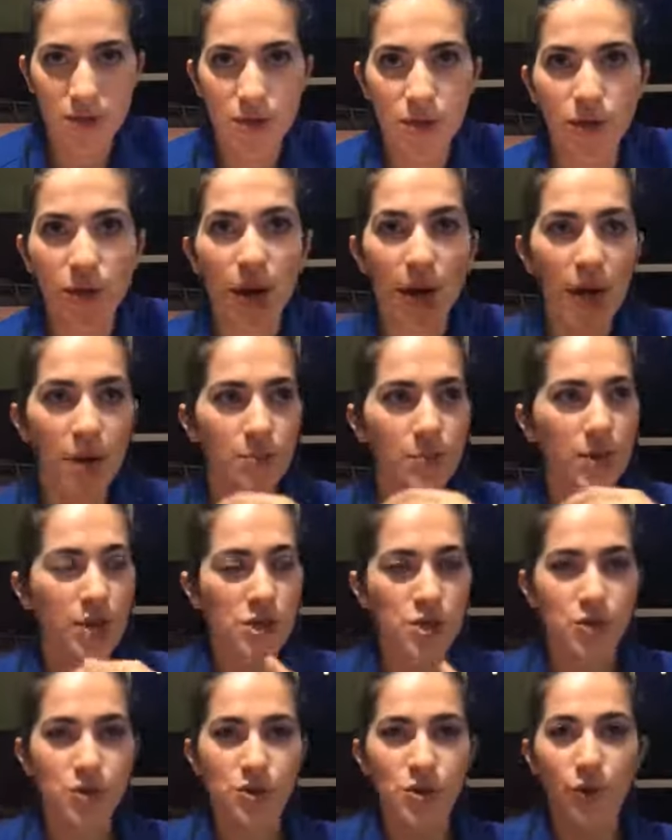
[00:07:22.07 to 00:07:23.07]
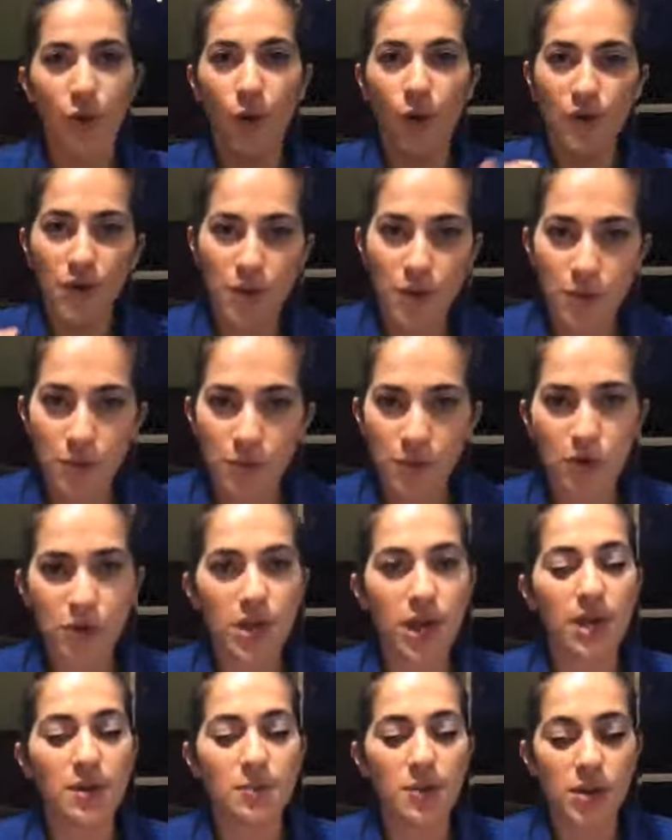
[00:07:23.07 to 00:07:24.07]
So make sure you over
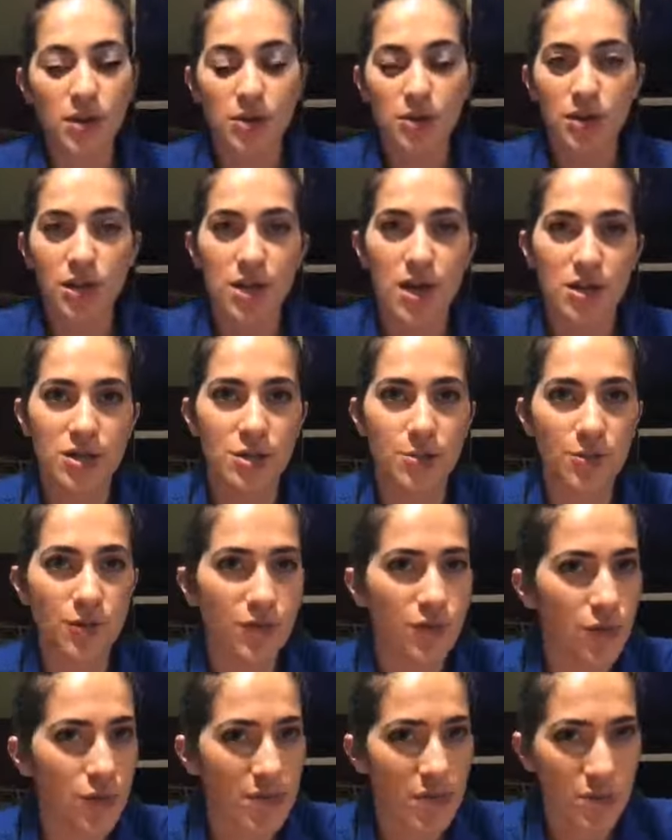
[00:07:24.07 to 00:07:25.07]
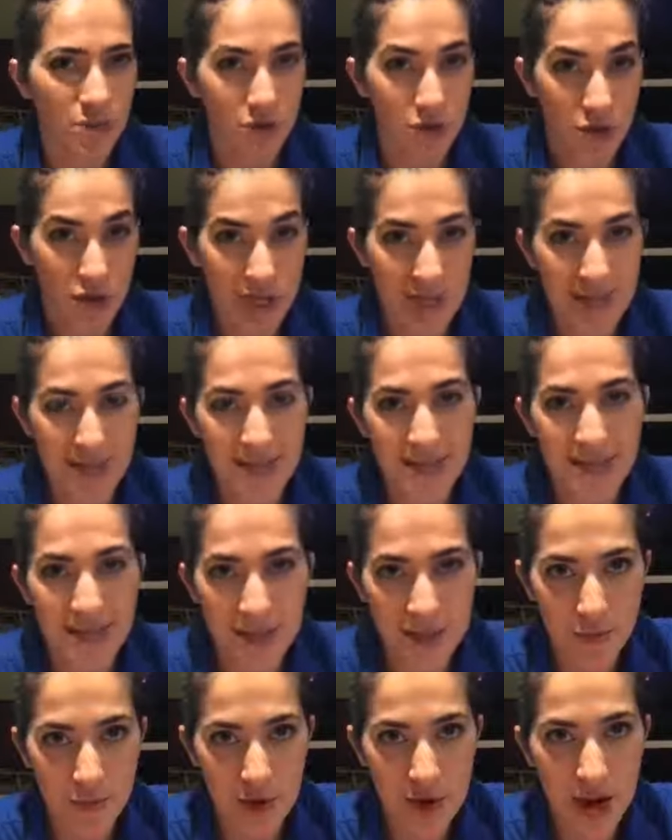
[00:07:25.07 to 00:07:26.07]
communicate, make sure the customer fully understands
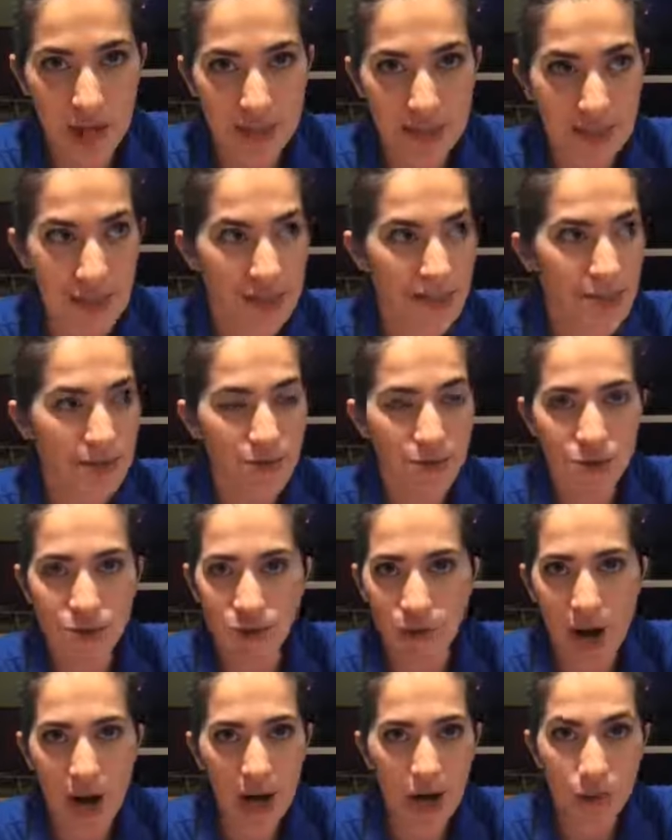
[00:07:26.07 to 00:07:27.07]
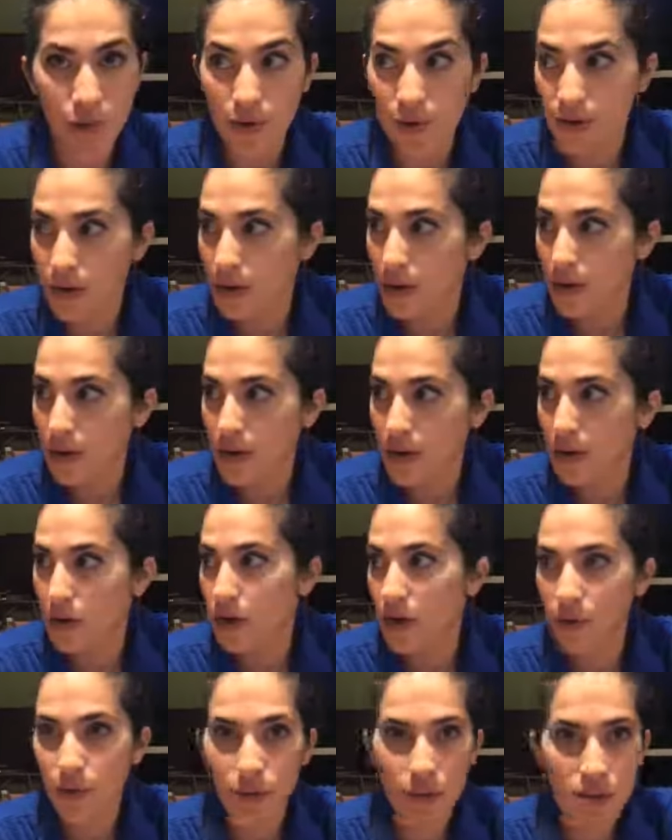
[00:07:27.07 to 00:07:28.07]
this process and there's no awkward,
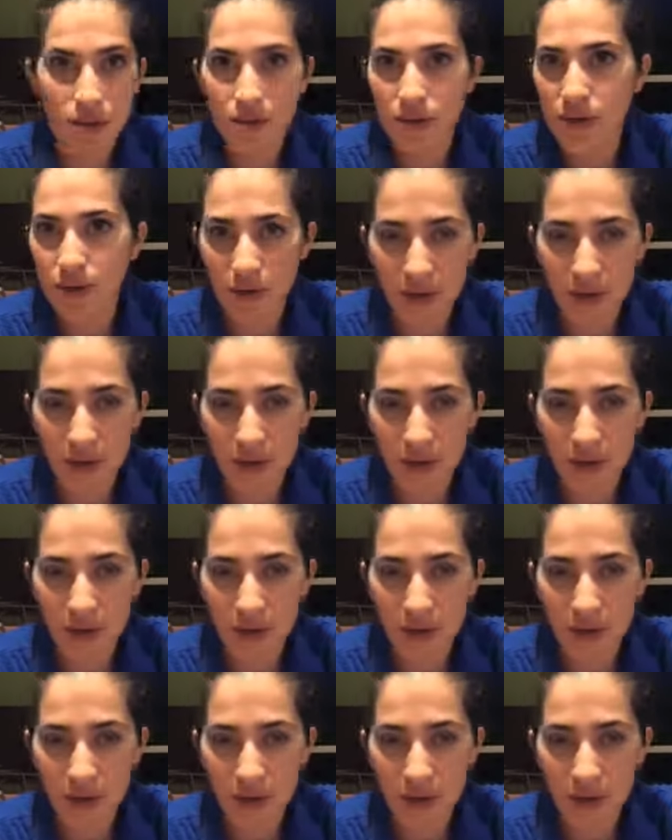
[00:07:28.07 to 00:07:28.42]
okay, well, what, you